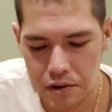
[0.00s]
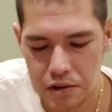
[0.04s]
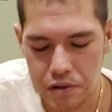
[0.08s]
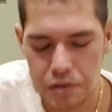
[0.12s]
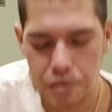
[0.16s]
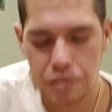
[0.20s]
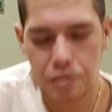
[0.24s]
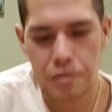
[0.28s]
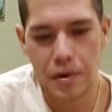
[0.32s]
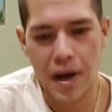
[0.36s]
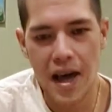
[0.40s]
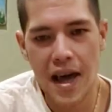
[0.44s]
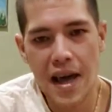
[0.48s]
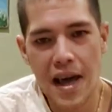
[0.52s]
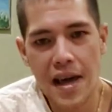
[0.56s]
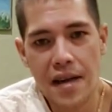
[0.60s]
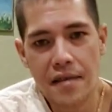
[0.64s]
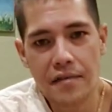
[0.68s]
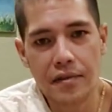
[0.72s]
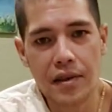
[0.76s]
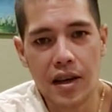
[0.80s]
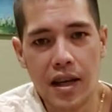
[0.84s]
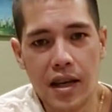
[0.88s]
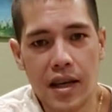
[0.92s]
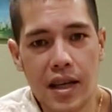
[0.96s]
to have
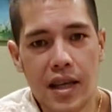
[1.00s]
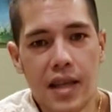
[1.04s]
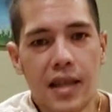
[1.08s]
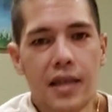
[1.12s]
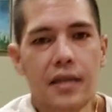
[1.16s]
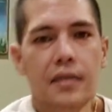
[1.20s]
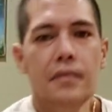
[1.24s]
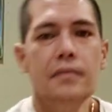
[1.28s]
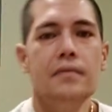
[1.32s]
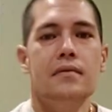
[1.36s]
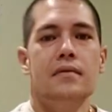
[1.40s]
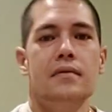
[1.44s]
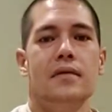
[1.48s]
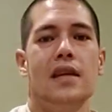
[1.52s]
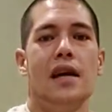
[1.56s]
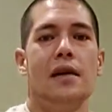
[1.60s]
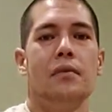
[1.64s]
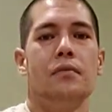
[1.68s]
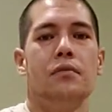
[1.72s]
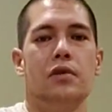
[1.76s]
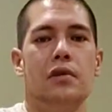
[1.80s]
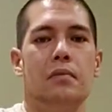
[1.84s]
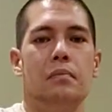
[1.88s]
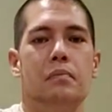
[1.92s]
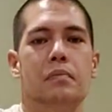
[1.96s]
any, that
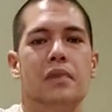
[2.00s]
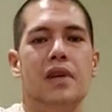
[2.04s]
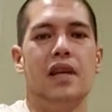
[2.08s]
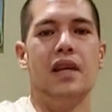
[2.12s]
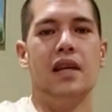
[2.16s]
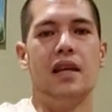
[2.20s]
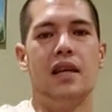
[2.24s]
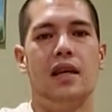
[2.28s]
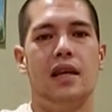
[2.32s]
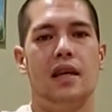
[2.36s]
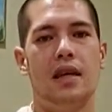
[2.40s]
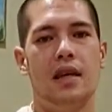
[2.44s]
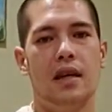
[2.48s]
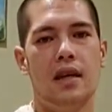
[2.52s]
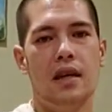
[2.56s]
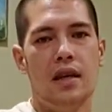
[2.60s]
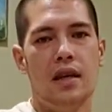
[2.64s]
would be